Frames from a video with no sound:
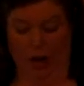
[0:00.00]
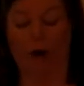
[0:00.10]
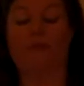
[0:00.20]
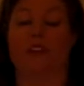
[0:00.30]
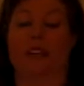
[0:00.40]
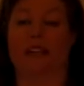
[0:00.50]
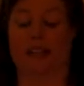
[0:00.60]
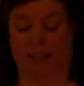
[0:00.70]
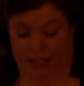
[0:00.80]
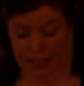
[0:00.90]
Hopefully
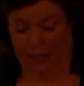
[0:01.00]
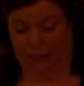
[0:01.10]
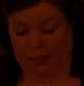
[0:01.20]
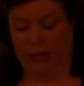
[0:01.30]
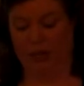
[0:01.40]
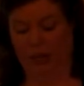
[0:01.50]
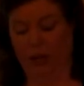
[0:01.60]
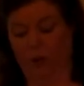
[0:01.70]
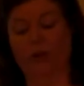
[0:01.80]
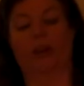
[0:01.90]
these tips
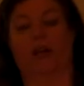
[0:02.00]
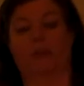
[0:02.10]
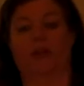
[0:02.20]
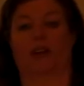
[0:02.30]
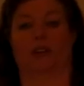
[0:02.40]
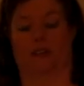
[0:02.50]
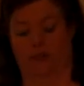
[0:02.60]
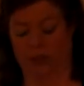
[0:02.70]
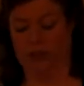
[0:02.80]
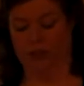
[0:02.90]
will help you in your
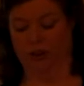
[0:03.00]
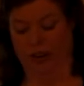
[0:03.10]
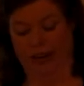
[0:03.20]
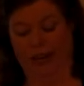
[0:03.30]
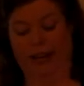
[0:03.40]
future